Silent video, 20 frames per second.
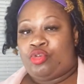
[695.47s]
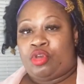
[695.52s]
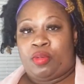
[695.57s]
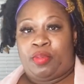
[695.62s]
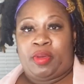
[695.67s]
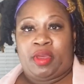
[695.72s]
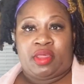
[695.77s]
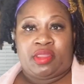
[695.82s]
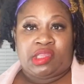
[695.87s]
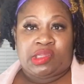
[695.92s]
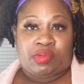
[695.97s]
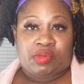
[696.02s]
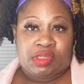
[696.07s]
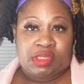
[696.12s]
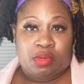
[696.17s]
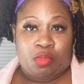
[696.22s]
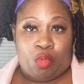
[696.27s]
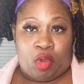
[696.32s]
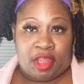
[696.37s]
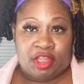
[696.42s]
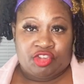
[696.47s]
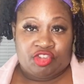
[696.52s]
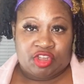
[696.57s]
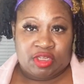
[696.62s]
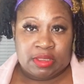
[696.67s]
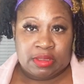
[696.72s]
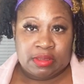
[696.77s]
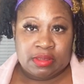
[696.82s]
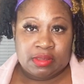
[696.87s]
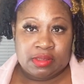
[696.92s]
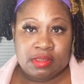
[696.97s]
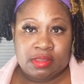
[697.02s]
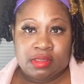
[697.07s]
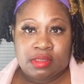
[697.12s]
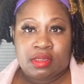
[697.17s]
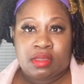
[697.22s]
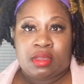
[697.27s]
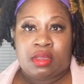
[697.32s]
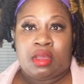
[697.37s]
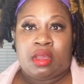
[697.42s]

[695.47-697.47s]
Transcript: could pair this with some white jeans.